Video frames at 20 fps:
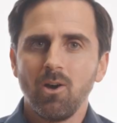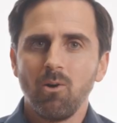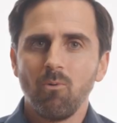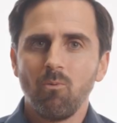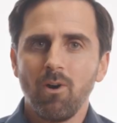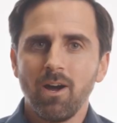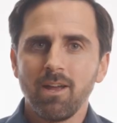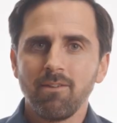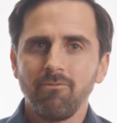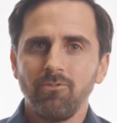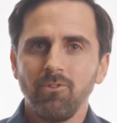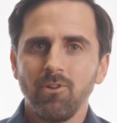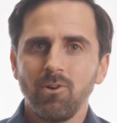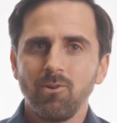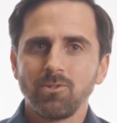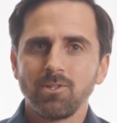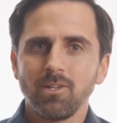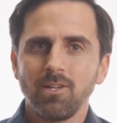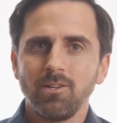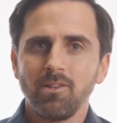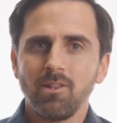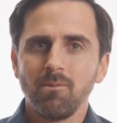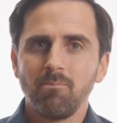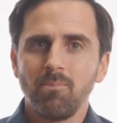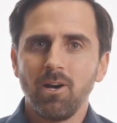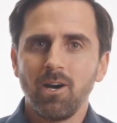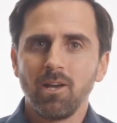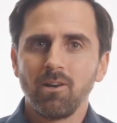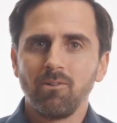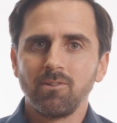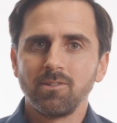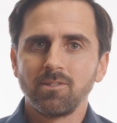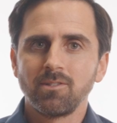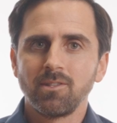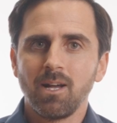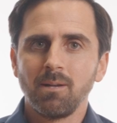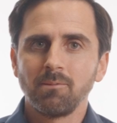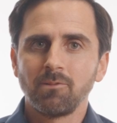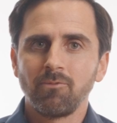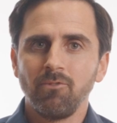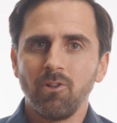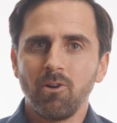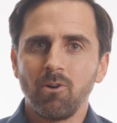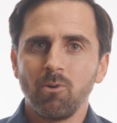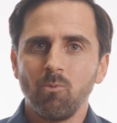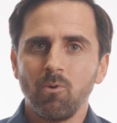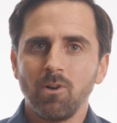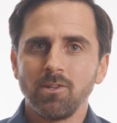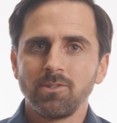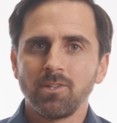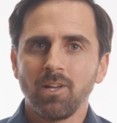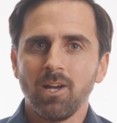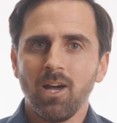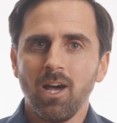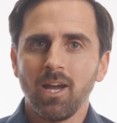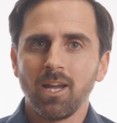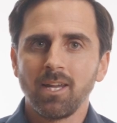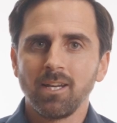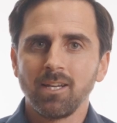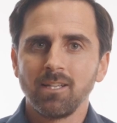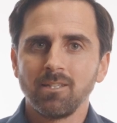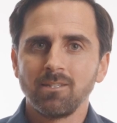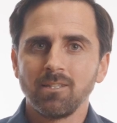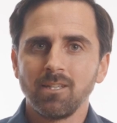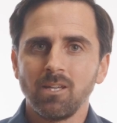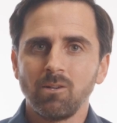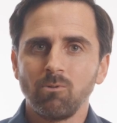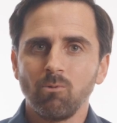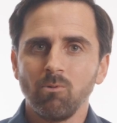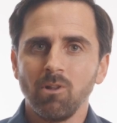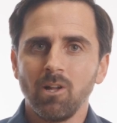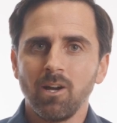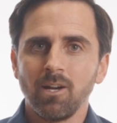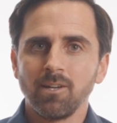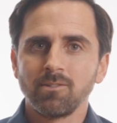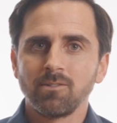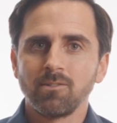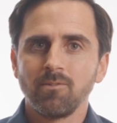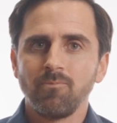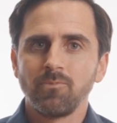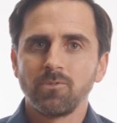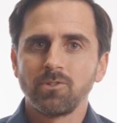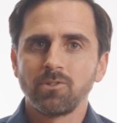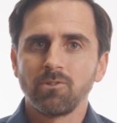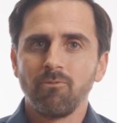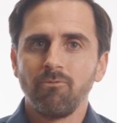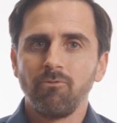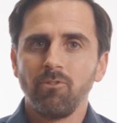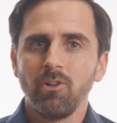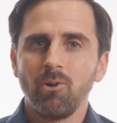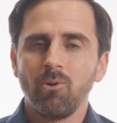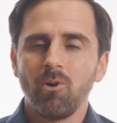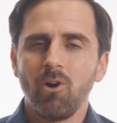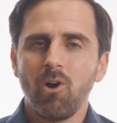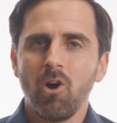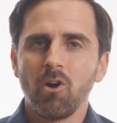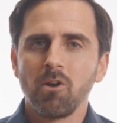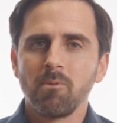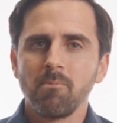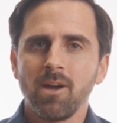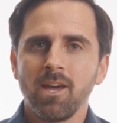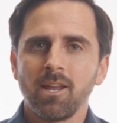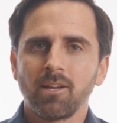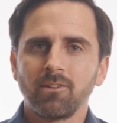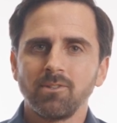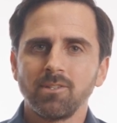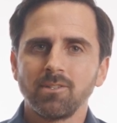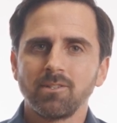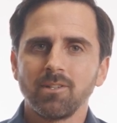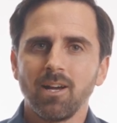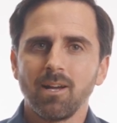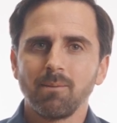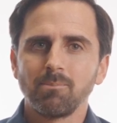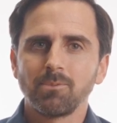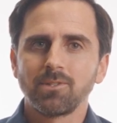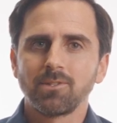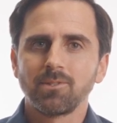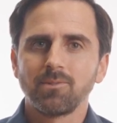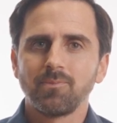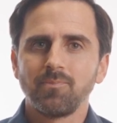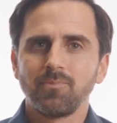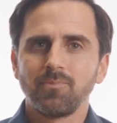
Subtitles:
Wine flows into the bottle and stops flowing once the height is equalized, so flow automatically stops.